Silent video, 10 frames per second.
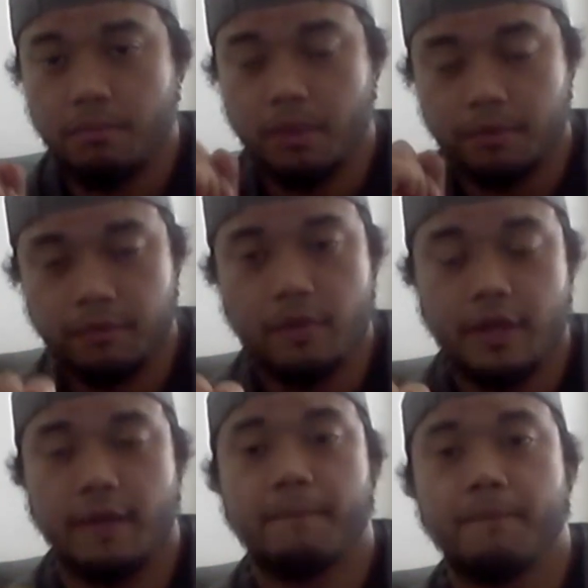But before
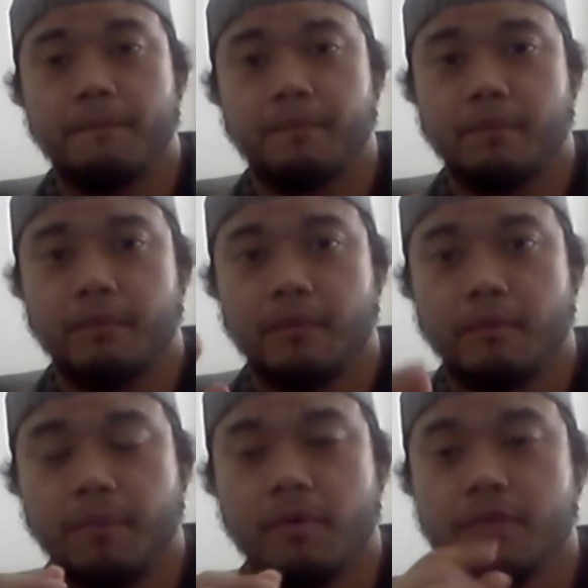that,
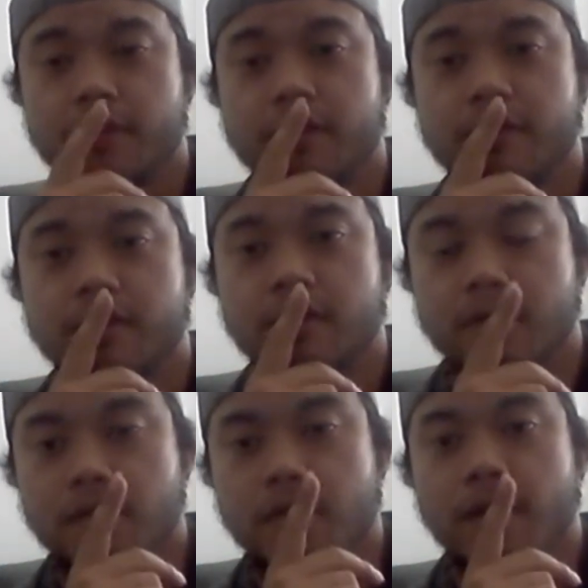Moses
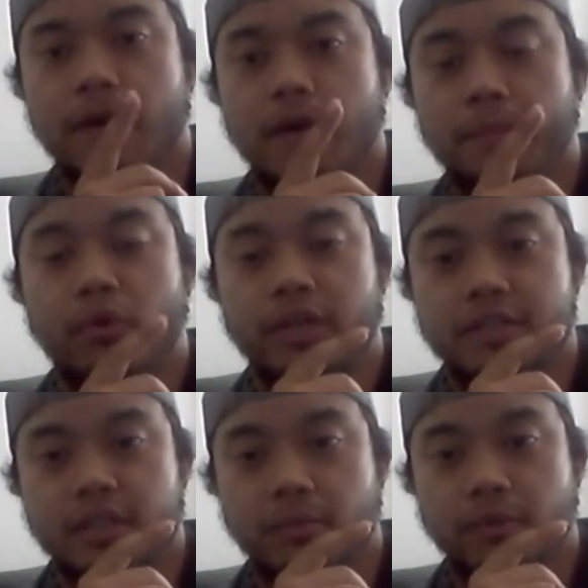
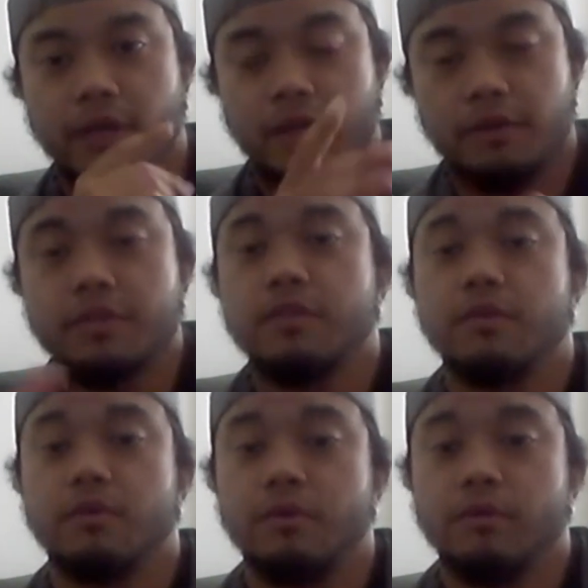appointed someone else
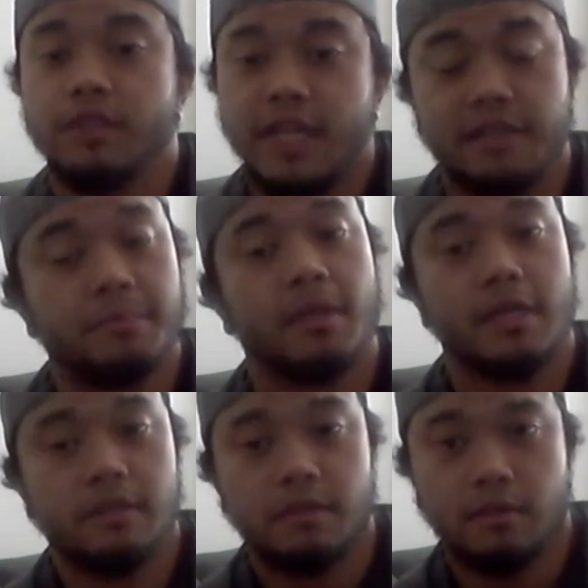to take his
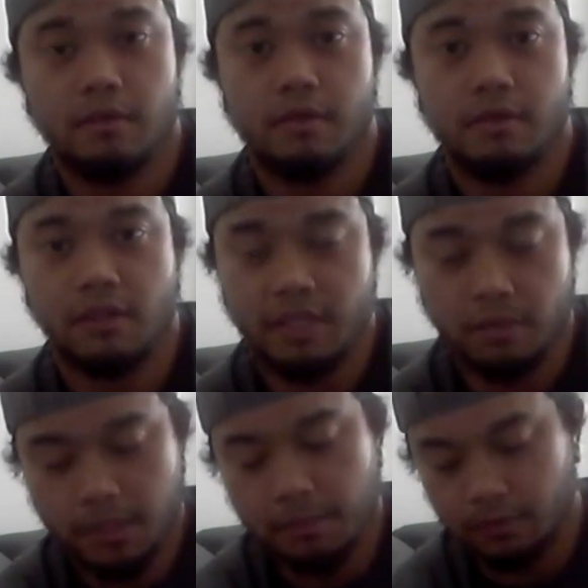place, to lead the
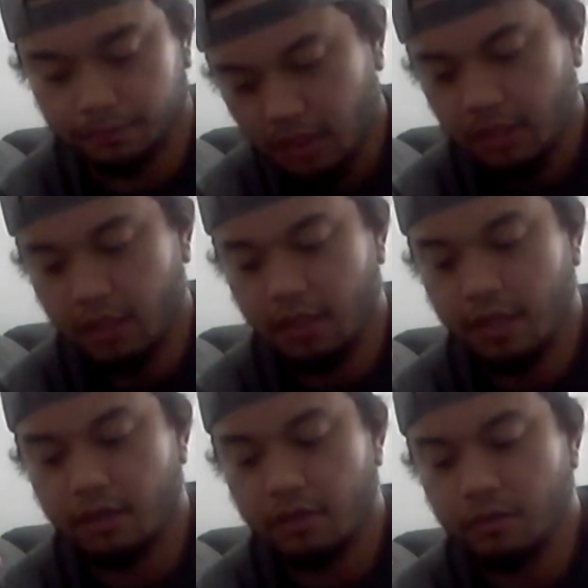people. And
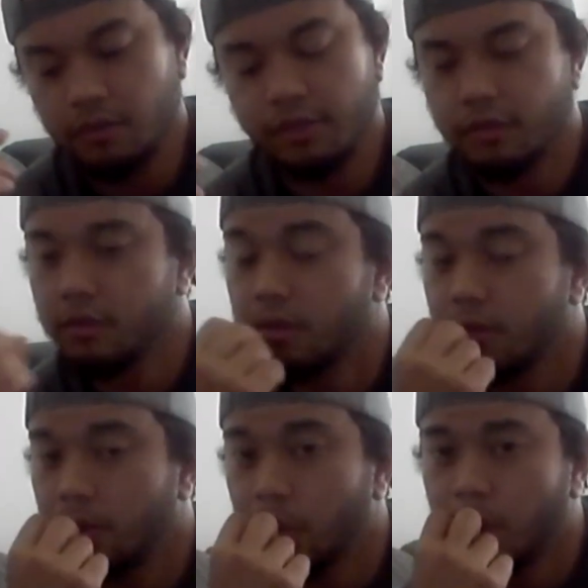that new leader
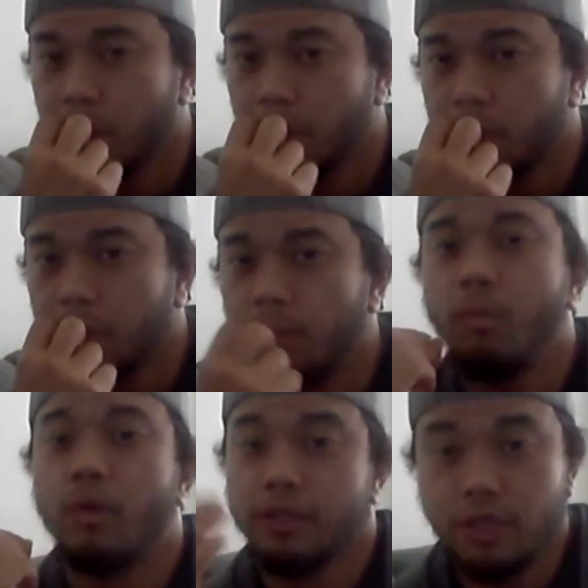
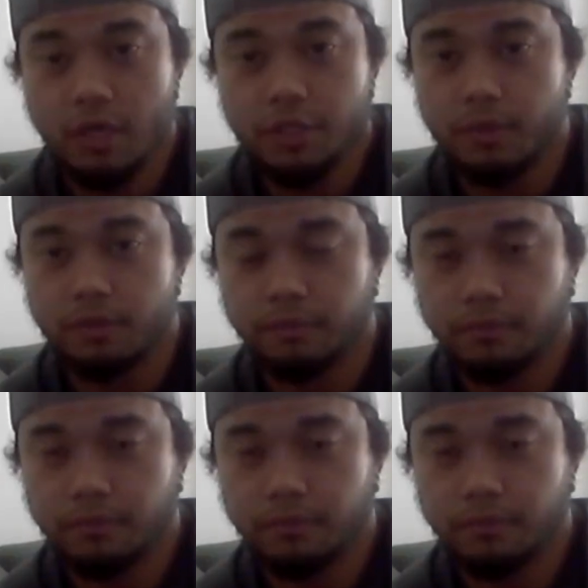was Joshua.